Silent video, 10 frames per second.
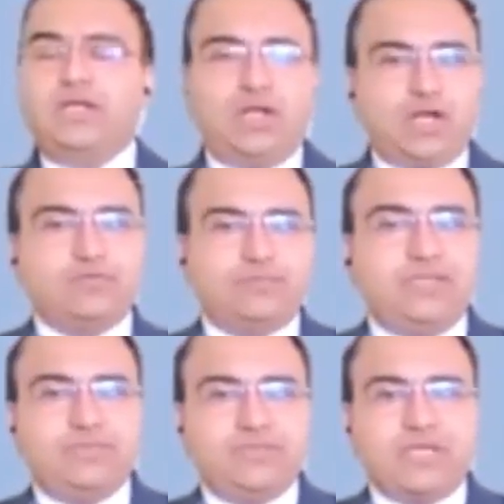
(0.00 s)
it. A lot of
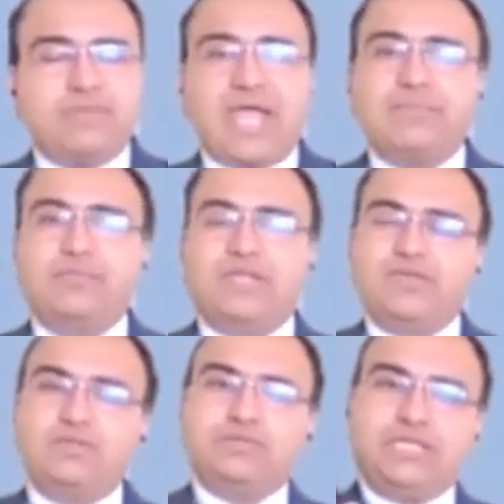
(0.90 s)
people, I mean, I'm
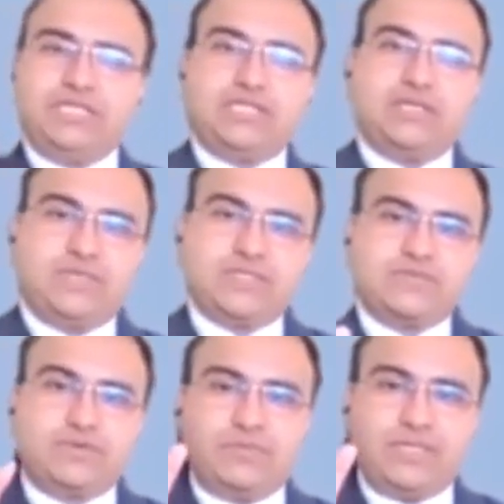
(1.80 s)
giving you the
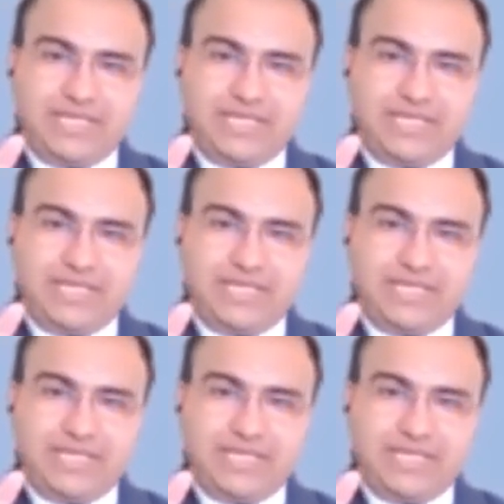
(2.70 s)
database from